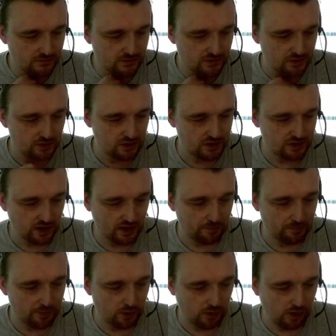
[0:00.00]
So it looks like
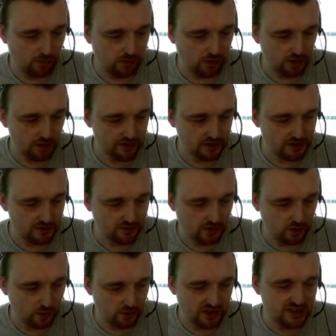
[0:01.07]
a pool of blood and you've
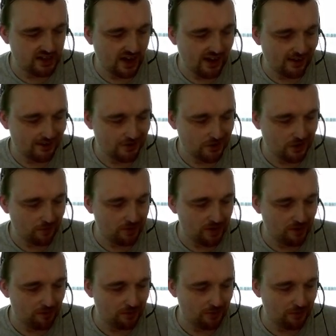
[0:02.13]
got all these hands coming
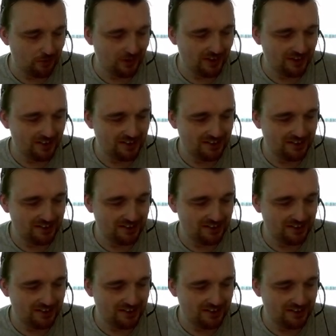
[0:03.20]
up through it.